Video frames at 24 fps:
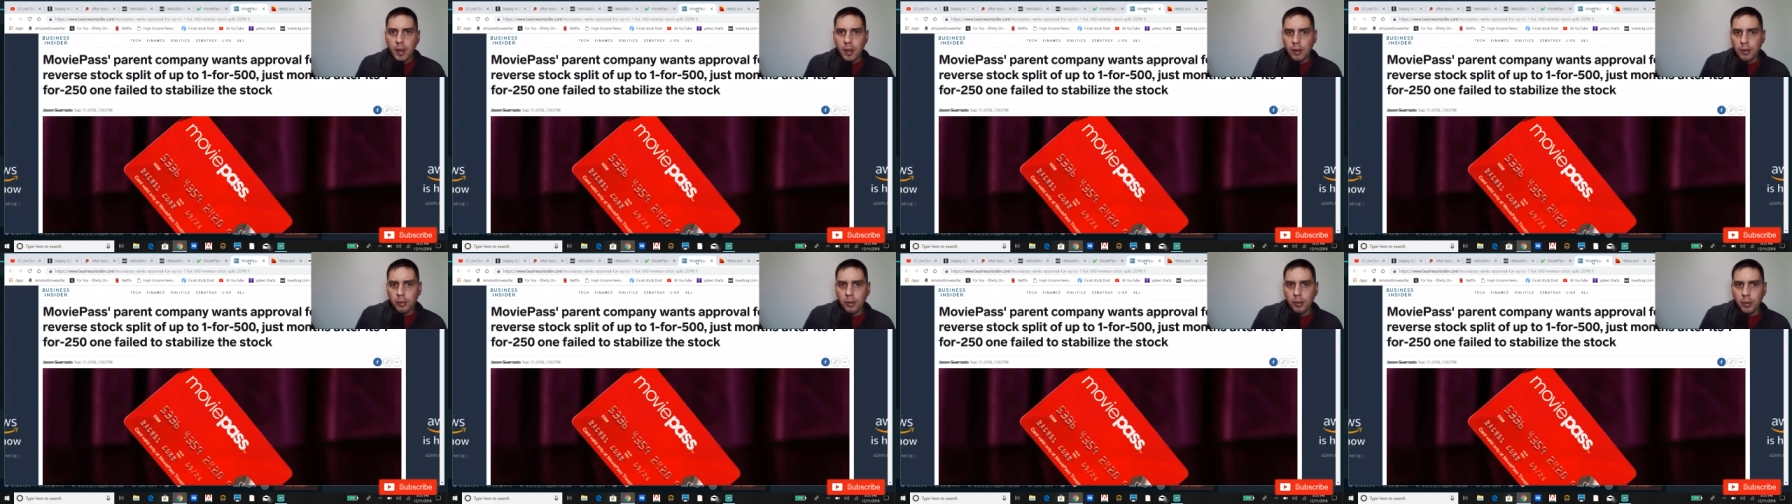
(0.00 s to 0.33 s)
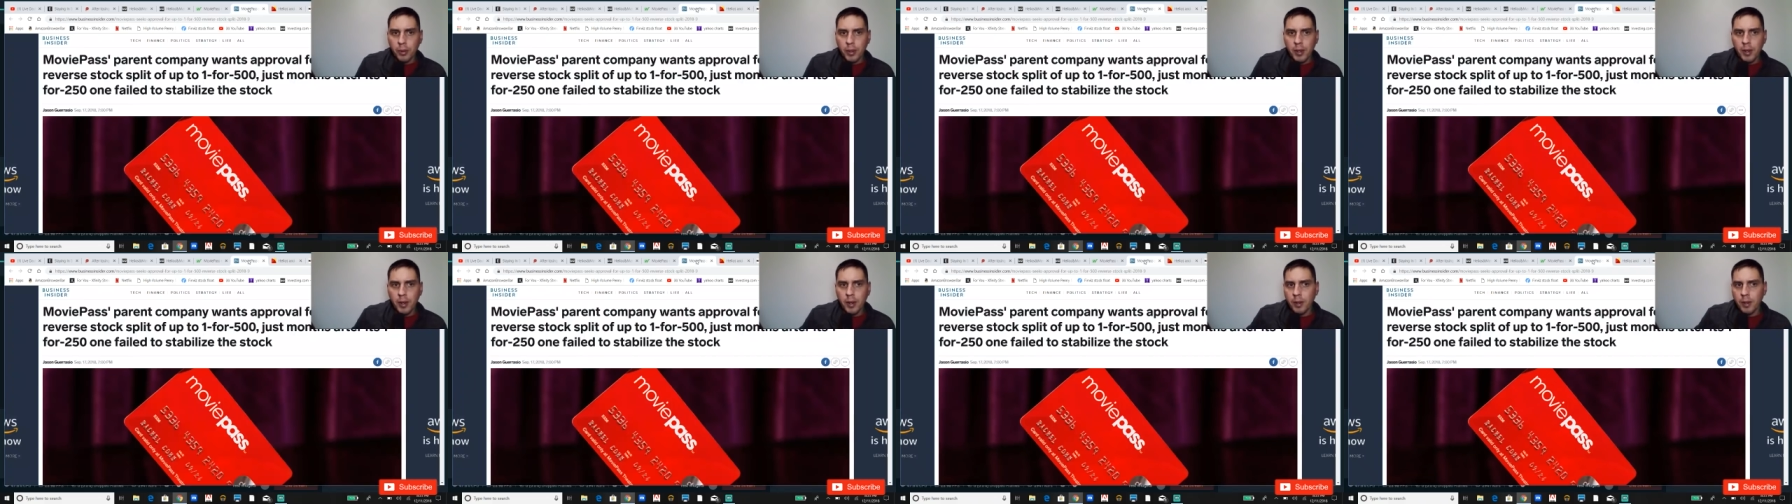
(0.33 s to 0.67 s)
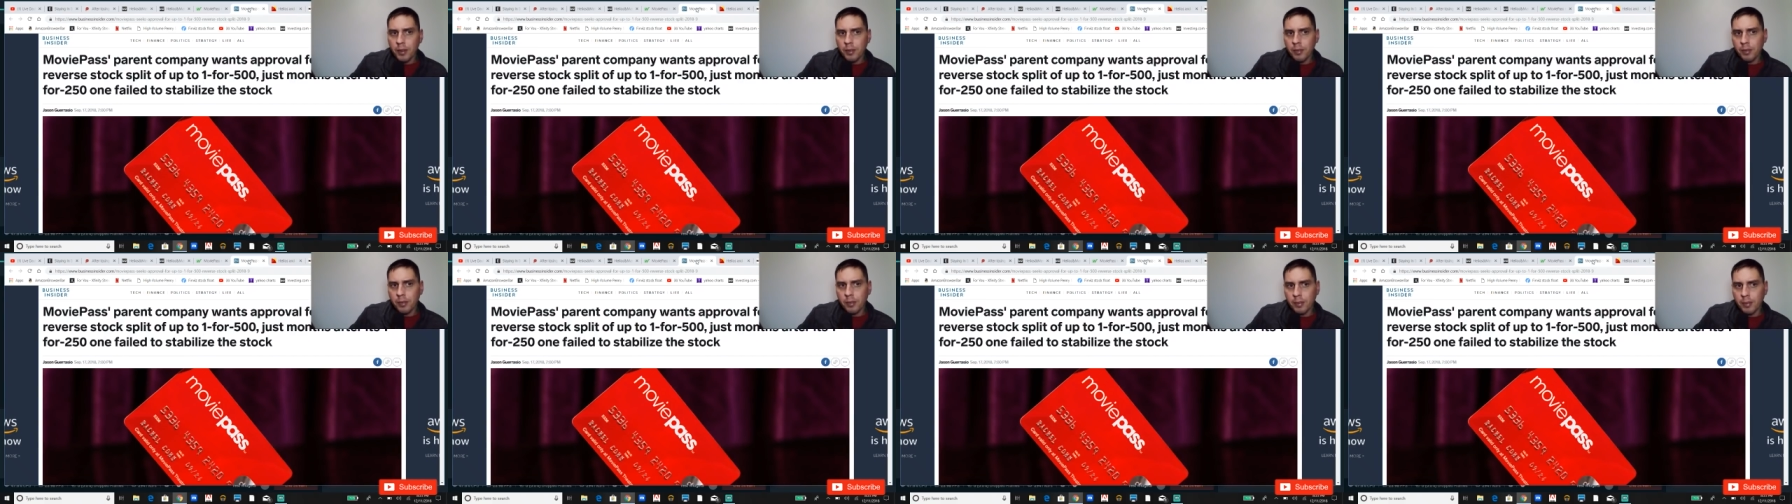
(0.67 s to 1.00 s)
So
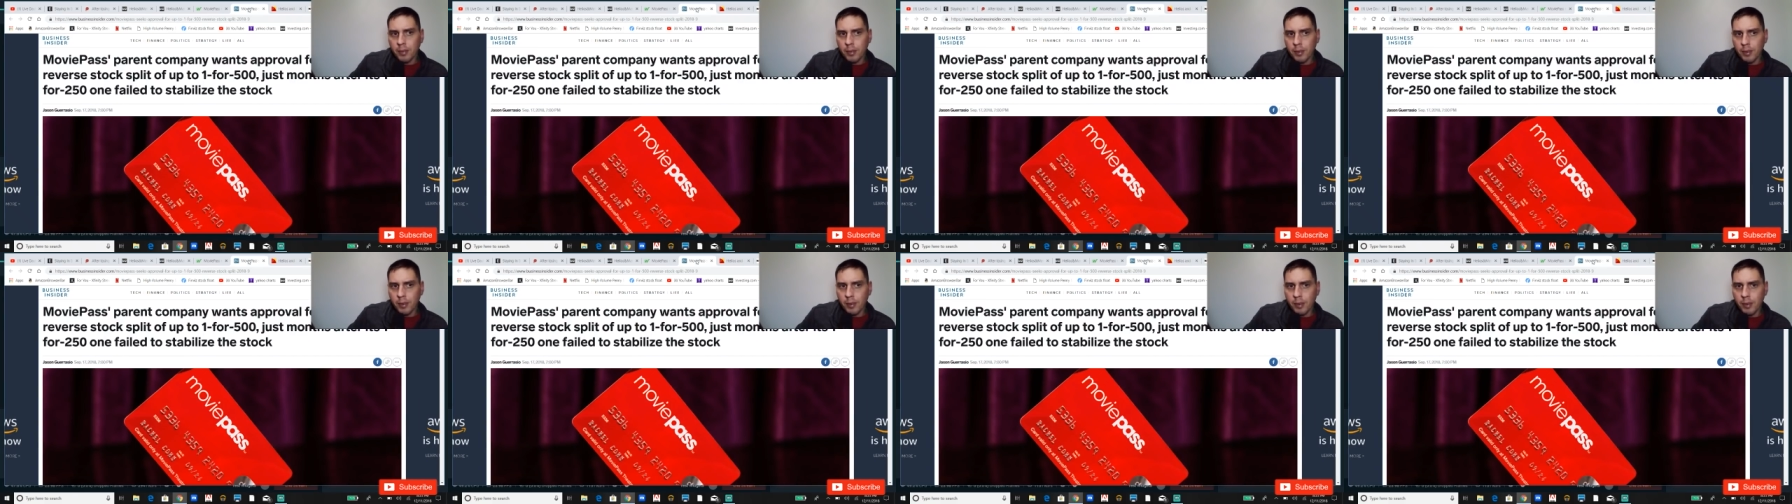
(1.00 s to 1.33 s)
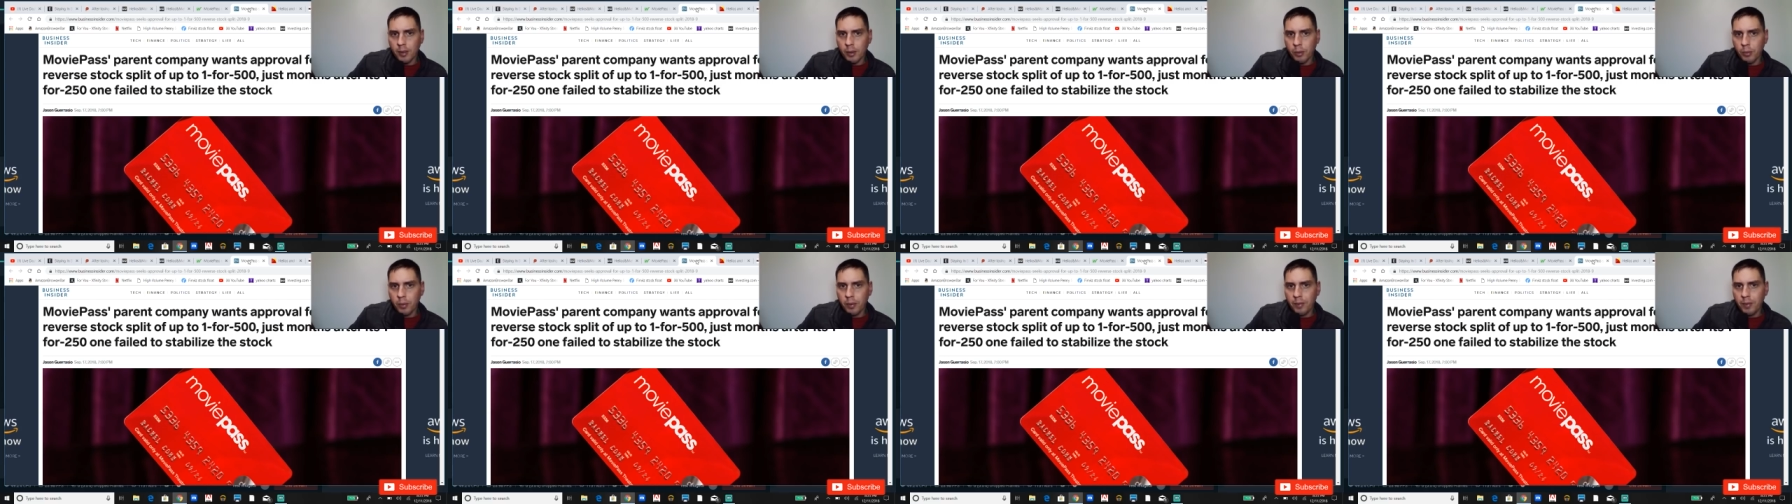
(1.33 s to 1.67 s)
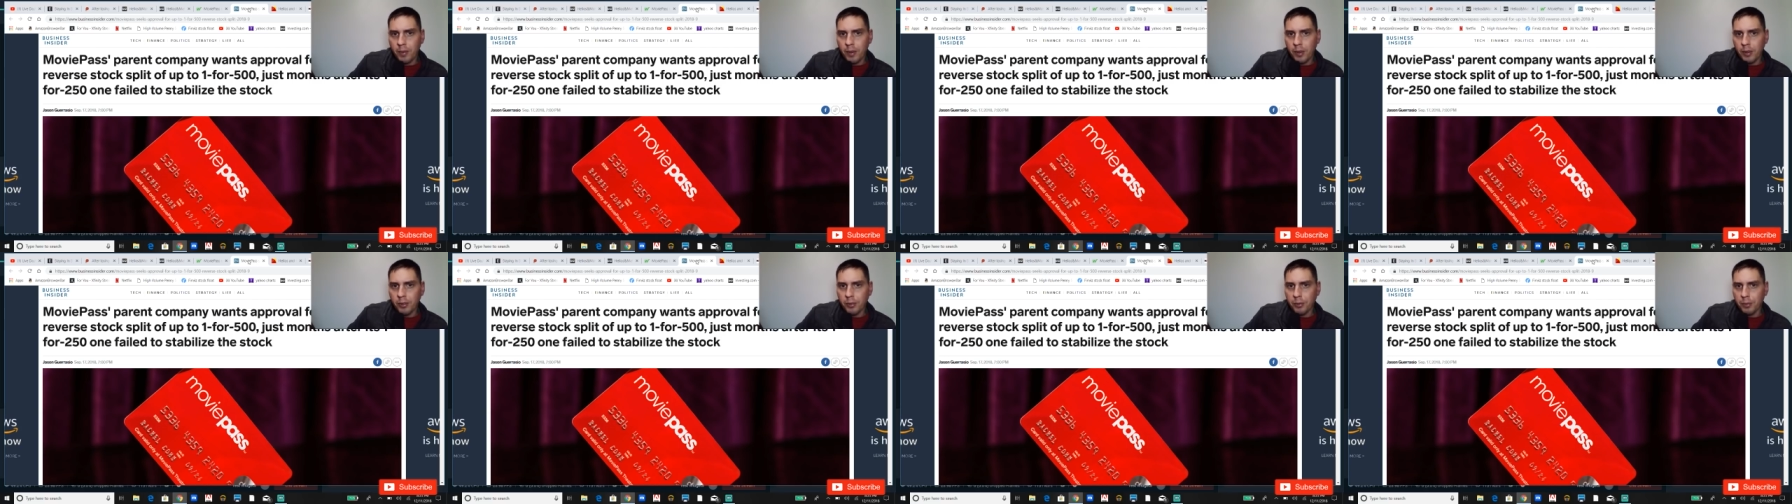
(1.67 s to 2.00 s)
here's the
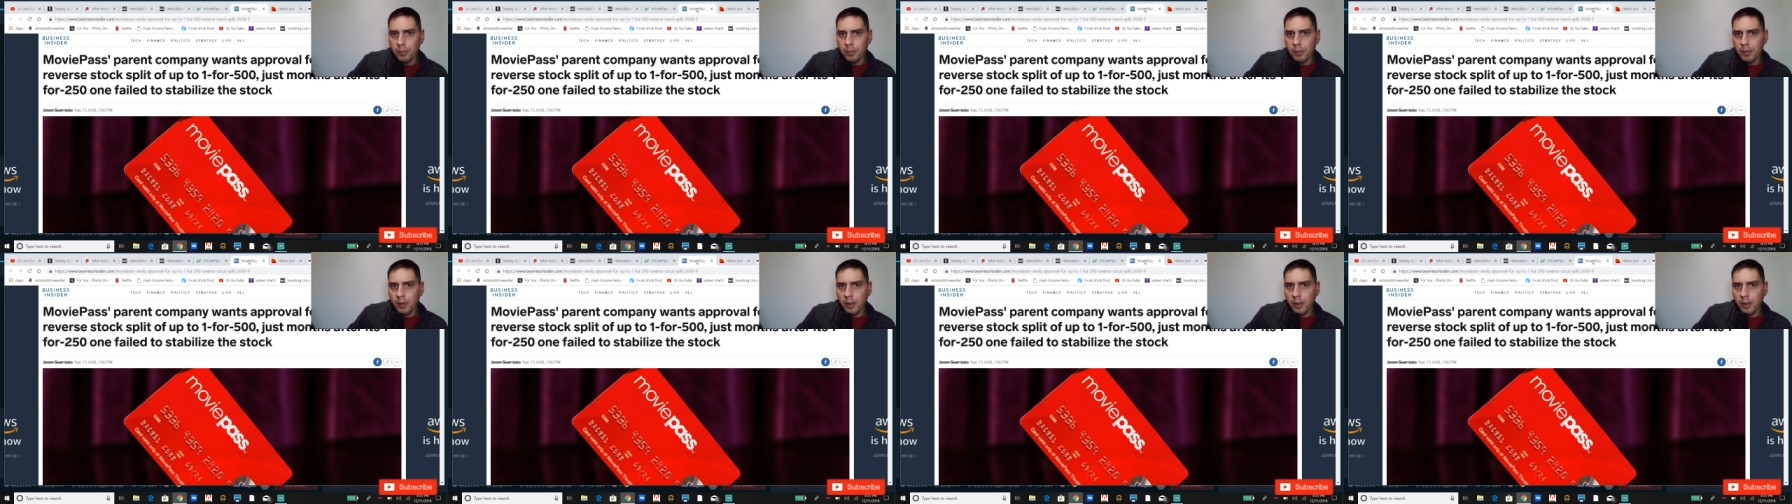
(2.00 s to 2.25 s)
reverse